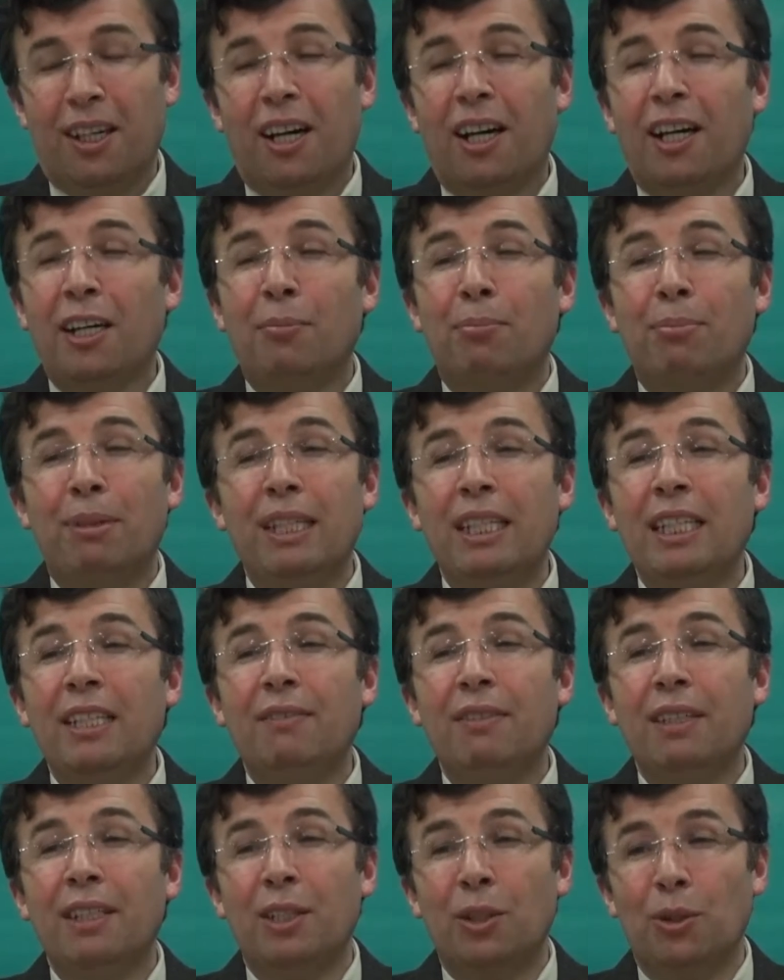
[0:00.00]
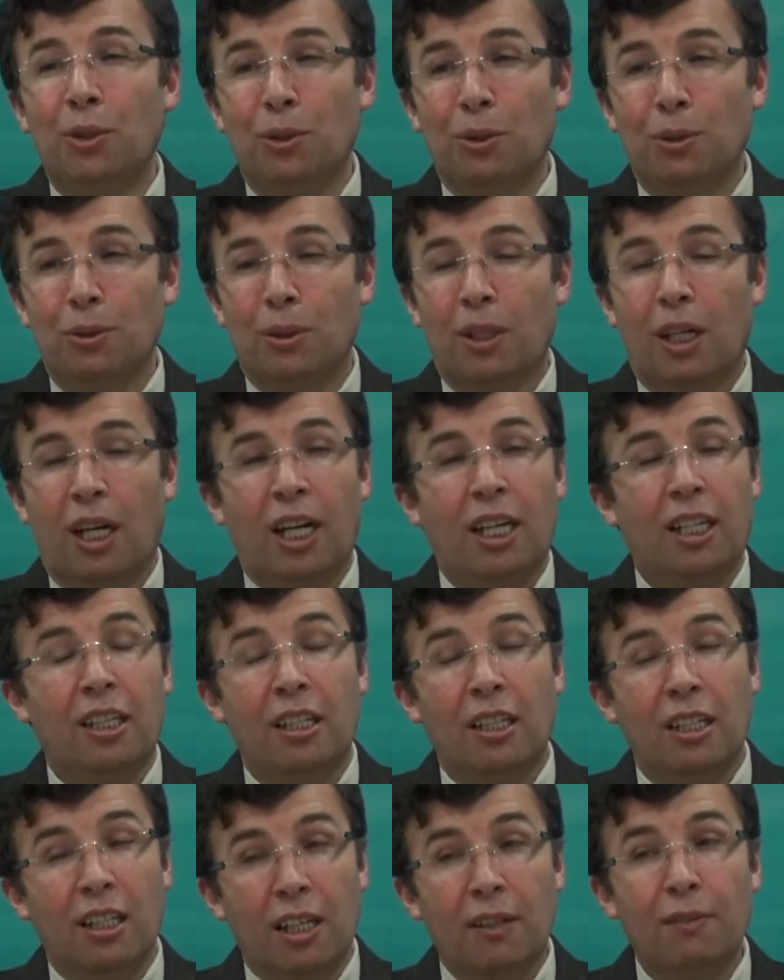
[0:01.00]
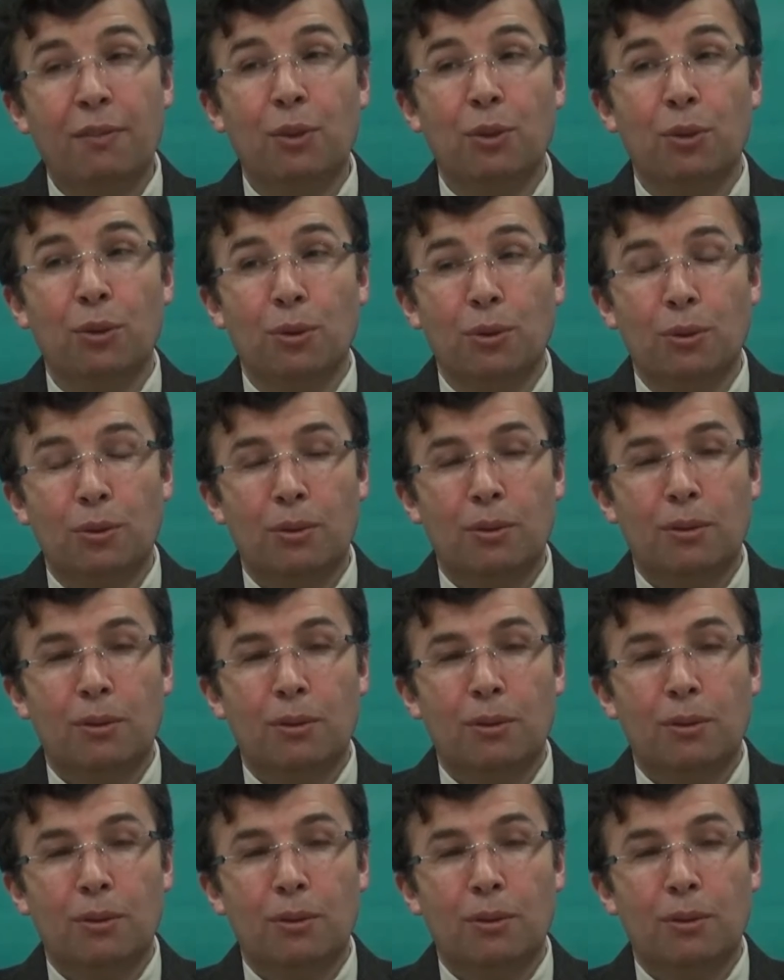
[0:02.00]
I believe in you, I love you.